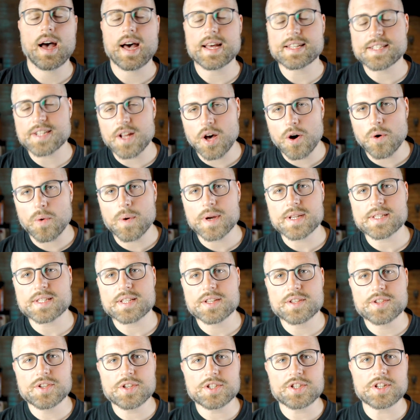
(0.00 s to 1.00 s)
As
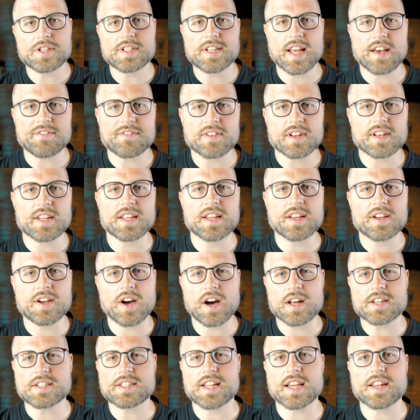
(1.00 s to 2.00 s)
always, you should definitely
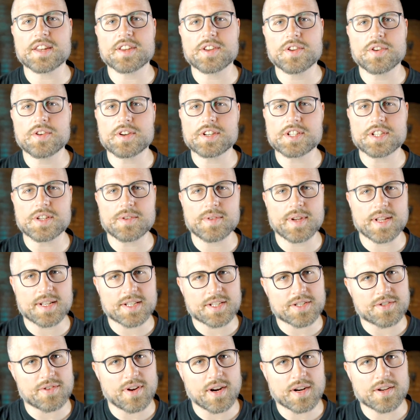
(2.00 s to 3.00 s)
contact your GUE
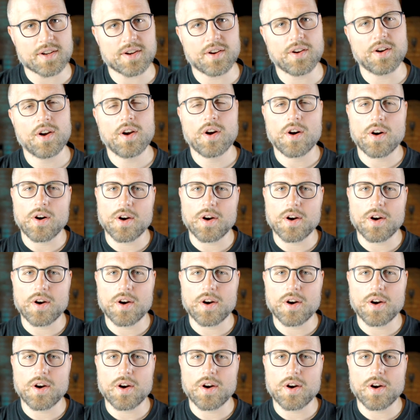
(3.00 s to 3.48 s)
instructor